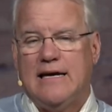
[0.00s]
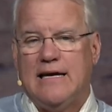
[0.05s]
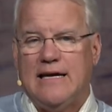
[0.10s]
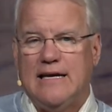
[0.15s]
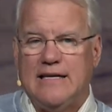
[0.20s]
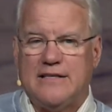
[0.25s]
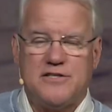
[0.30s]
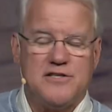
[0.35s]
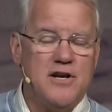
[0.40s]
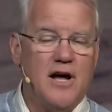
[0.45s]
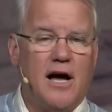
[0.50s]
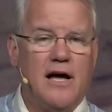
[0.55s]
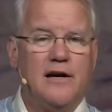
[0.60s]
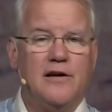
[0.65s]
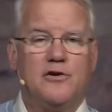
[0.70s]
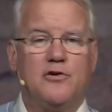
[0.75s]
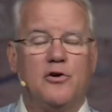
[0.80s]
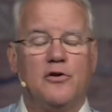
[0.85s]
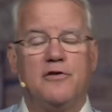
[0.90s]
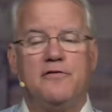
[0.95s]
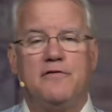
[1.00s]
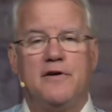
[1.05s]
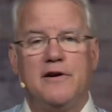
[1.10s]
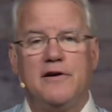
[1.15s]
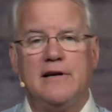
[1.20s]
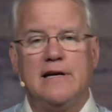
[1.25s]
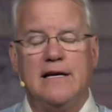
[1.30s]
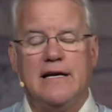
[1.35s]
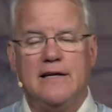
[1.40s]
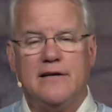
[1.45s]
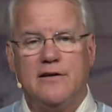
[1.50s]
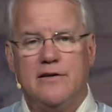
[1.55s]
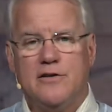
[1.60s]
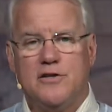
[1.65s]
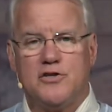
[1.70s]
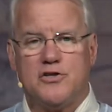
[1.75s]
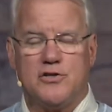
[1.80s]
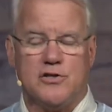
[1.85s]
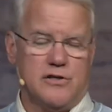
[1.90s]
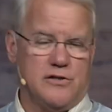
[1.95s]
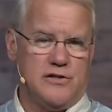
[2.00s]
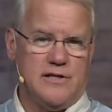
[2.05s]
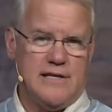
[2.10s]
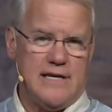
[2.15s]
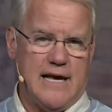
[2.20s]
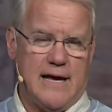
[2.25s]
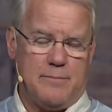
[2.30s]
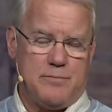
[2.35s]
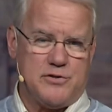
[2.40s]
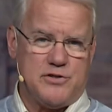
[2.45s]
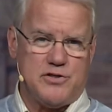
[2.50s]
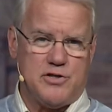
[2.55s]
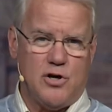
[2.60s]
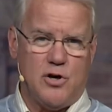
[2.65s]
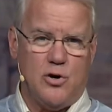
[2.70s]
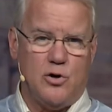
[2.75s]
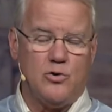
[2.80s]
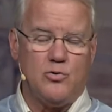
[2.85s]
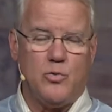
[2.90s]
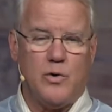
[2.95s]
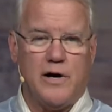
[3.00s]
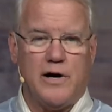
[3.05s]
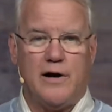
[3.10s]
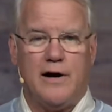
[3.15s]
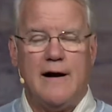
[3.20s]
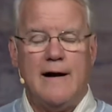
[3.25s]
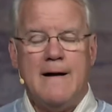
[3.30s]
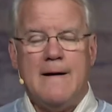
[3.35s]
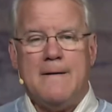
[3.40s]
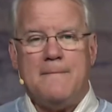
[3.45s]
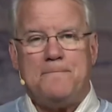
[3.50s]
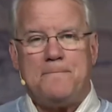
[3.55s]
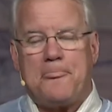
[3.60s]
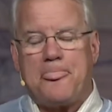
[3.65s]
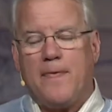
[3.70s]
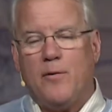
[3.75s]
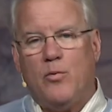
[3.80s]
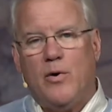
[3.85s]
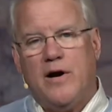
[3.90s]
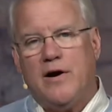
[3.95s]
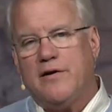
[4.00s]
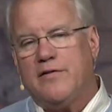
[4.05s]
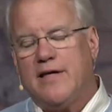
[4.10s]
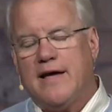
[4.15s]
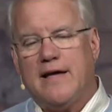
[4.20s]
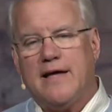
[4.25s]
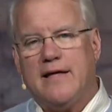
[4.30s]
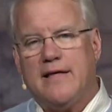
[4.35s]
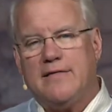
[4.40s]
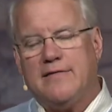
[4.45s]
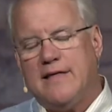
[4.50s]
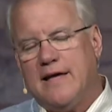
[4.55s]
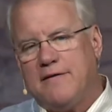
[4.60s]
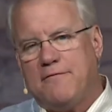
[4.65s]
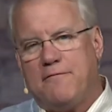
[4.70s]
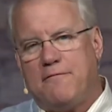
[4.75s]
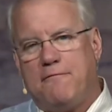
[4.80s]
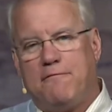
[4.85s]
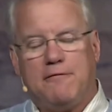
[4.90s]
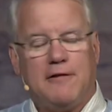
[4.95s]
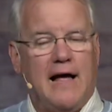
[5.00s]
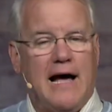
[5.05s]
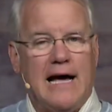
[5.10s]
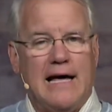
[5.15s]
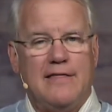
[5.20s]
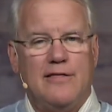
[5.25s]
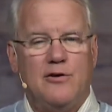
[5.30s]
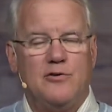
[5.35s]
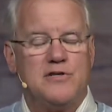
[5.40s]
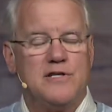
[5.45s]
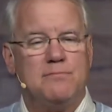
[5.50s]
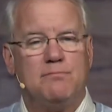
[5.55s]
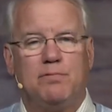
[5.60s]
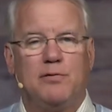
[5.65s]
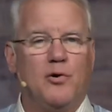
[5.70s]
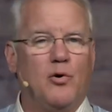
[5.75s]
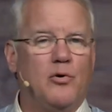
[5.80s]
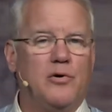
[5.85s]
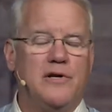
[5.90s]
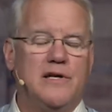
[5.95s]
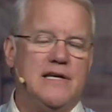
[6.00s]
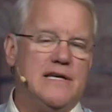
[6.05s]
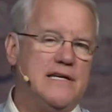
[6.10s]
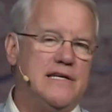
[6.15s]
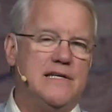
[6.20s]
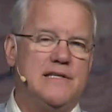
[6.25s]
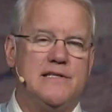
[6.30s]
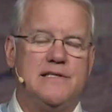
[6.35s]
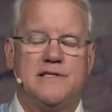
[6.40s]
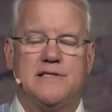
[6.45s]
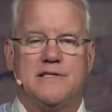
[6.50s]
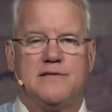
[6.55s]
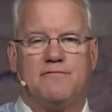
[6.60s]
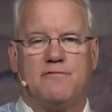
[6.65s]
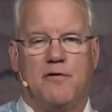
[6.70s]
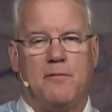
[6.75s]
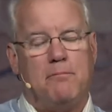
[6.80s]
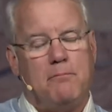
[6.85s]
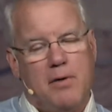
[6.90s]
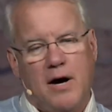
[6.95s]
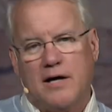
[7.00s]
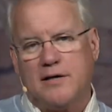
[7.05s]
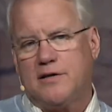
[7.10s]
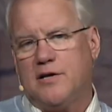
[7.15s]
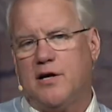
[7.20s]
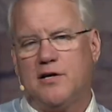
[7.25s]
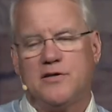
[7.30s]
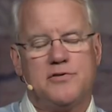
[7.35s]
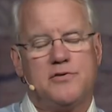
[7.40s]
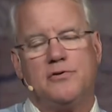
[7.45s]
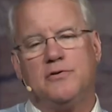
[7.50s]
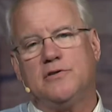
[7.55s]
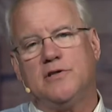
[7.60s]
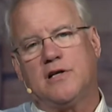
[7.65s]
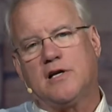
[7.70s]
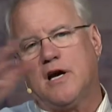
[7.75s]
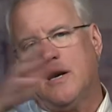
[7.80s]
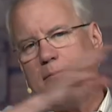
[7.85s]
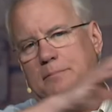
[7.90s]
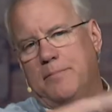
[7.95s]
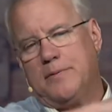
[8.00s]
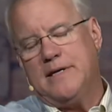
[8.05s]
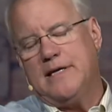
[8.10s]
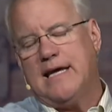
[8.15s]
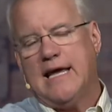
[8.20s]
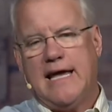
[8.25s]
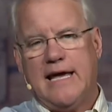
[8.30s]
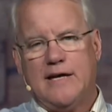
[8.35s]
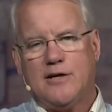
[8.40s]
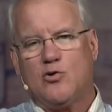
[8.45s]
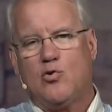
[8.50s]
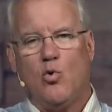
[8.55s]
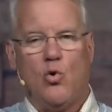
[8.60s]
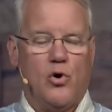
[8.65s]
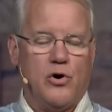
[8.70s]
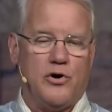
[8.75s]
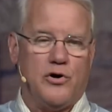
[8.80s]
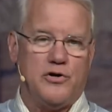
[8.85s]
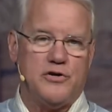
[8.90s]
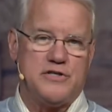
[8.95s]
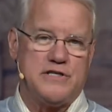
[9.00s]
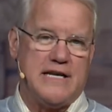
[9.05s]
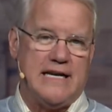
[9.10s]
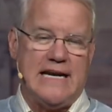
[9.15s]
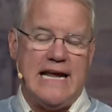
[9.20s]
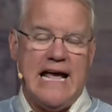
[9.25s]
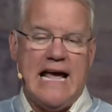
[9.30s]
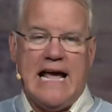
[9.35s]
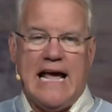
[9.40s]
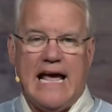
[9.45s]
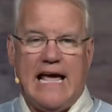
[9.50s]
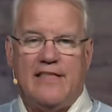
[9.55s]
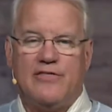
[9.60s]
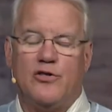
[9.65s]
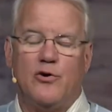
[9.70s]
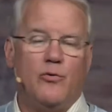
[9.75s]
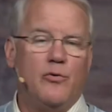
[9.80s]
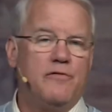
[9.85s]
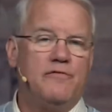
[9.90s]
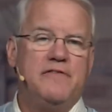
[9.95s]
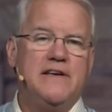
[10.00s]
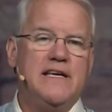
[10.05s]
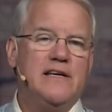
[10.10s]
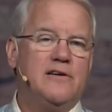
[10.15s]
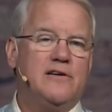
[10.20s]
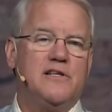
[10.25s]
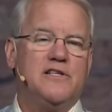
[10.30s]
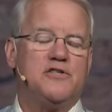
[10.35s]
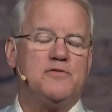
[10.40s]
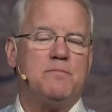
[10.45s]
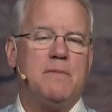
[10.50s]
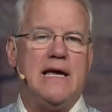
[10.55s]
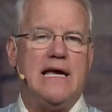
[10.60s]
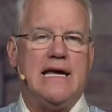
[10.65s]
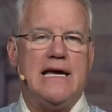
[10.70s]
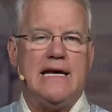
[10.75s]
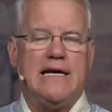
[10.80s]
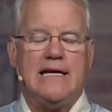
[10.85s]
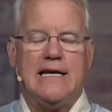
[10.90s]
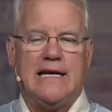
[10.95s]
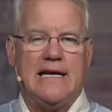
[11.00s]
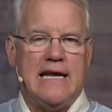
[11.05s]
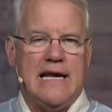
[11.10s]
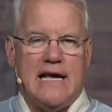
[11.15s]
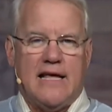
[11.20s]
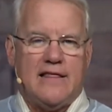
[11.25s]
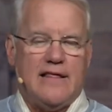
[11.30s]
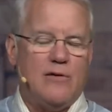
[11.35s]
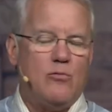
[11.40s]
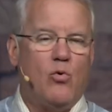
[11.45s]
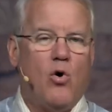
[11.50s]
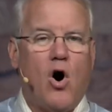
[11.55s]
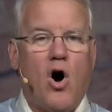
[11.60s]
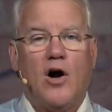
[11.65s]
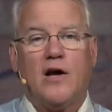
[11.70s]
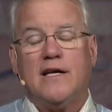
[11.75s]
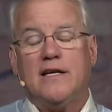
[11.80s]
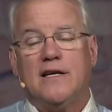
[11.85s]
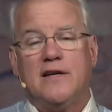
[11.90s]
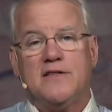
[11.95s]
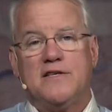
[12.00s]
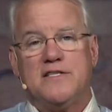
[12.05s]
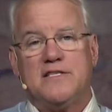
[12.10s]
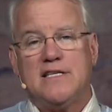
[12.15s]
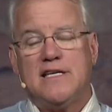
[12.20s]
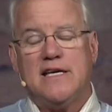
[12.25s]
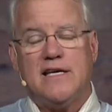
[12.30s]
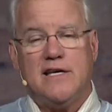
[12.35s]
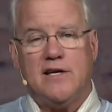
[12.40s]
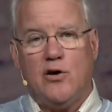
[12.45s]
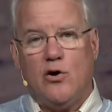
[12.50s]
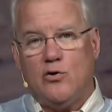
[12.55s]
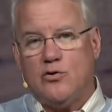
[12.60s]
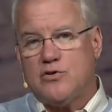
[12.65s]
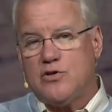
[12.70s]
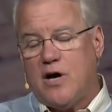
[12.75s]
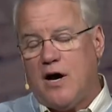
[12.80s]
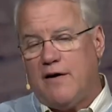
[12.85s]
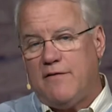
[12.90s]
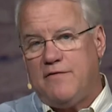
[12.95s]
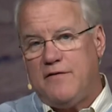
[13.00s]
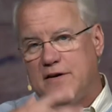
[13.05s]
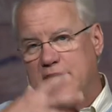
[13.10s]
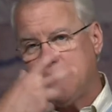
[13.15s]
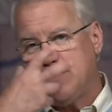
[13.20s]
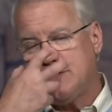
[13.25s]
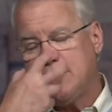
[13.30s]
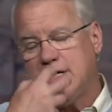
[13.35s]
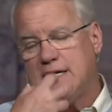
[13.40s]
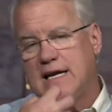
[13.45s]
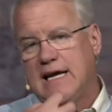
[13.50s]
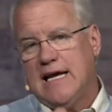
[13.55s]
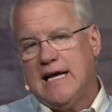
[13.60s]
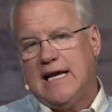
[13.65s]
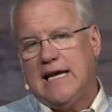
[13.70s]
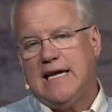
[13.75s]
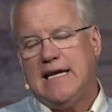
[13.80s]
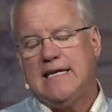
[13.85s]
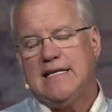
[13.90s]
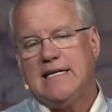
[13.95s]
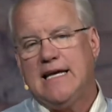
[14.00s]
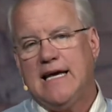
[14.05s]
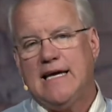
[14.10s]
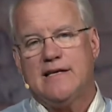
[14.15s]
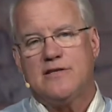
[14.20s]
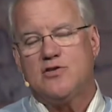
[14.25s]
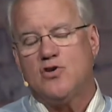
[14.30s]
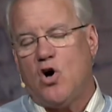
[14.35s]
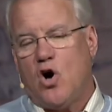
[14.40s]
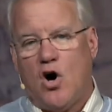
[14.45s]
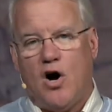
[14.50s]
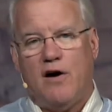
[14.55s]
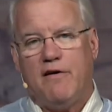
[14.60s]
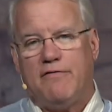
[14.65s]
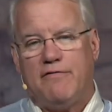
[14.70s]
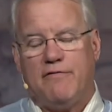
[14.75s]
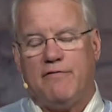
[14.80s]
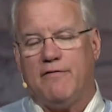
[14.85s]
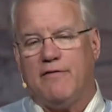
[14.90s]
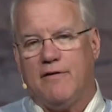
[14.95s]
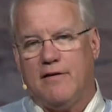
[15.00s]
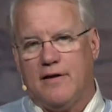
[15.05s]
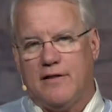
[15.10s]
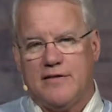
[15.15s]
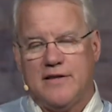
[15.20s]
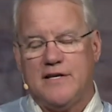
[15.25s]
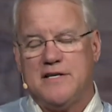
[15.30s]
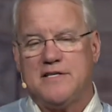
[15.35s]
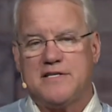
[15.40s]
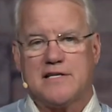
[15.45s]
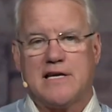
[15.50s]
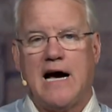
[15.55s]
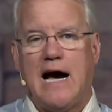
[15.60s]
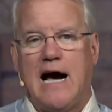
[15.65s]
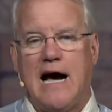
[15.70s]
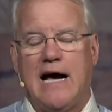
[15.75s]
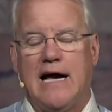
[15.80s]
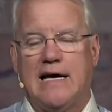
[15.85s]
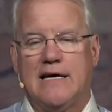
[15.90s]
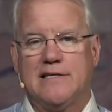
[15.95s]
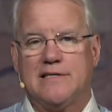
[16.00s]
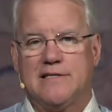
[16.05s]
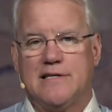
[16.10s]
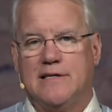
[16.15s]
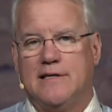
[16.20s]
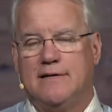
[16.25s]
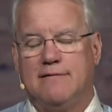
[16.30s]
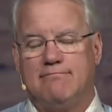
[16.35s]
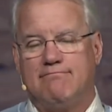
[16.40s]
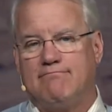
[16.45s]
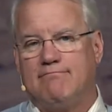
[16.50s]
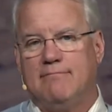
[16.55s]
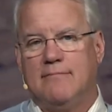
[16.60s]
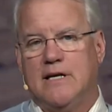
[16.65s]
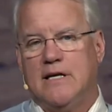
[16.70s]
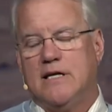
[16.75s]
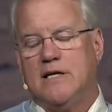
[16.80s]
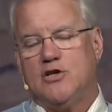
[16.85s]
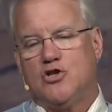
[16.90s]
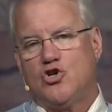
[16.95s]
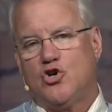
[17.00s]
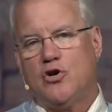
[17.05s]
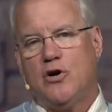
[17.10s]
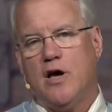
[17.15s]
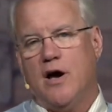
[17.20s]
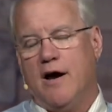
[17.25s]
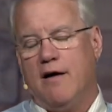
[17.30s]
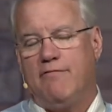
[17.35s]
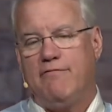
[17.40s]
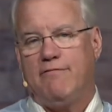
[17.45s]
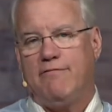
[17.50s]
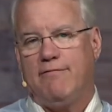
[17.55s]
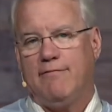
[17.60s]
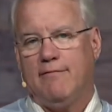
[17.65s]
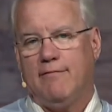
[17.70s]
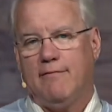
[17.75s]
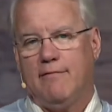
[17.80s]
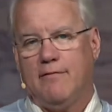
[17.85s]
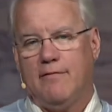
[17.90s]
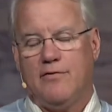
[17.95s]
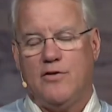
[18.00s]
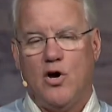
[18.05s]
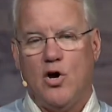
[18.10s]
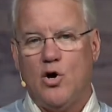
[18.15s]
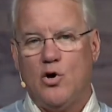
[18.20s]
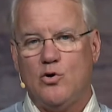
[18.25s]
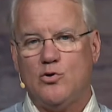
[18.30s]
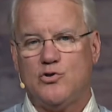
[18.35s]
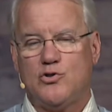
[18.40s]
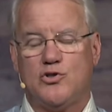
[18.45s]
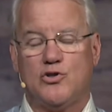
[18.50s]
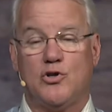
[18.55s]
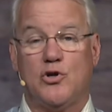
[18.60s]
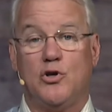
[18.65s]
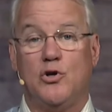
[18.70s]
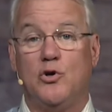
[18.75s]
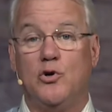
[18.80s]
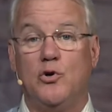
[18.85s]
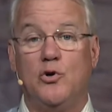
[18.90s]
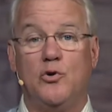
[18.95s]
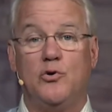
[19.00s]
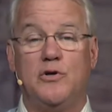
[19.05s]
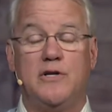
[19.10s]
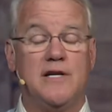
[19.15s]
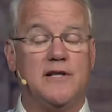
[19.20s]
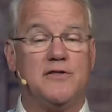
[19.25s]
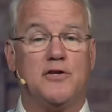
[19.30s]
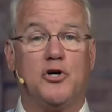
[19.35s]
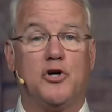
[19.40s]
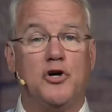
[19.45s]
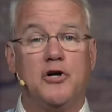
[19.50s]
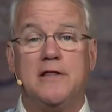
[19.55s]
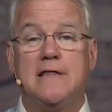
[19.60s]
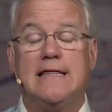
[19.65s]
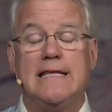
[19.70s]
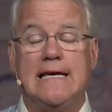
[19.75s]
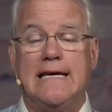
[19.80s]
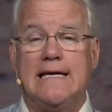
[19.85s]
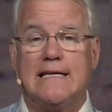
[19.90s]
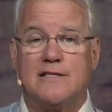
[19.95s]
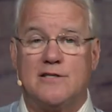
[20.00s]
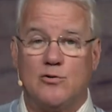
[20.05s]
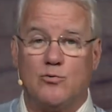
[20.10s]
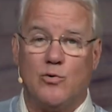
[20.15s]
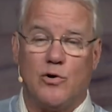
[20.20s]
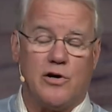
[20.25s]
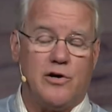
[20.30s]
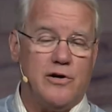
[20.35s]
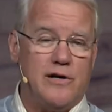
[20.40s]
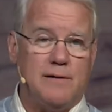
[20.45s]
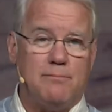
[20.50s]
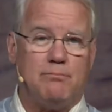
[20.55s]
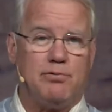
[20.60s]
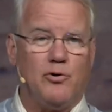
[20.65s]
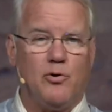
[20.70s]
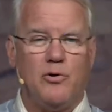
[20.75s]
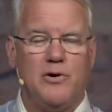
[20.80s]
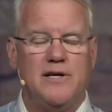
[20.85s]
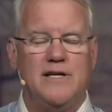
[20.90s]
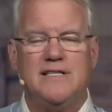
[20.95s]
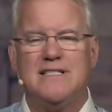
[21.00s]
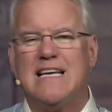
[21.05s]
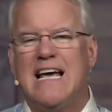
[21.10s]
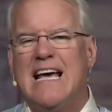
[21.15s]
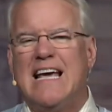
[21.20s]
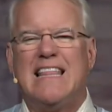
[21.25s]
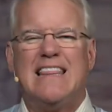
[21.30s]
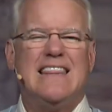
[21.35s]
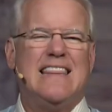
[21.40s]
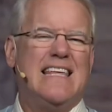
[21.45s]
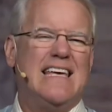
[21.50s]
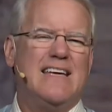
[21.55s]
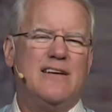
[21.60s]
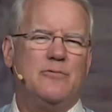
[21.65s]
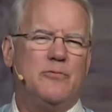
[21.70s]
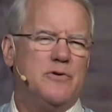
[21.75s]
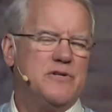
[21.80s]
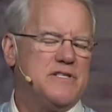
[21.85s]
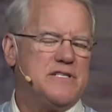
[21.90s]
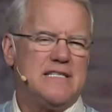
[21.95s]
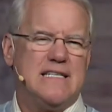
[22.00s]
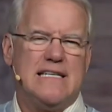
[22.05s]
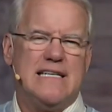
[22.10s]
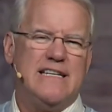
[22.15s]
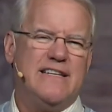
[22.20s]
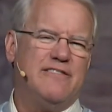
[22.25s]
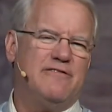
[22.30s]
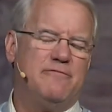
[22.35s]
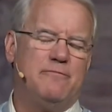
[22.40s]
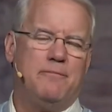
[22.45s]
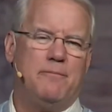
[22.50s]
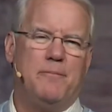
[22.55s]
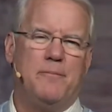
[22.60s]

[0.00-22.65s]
it's not until the very end of the episode where they fly those employees from Bug Tussle to company headquarters, and the reveal is made, and they walk into the CEO's office, and he takes off the disguise, and sure enough, those who did the good things and were good employees, they receive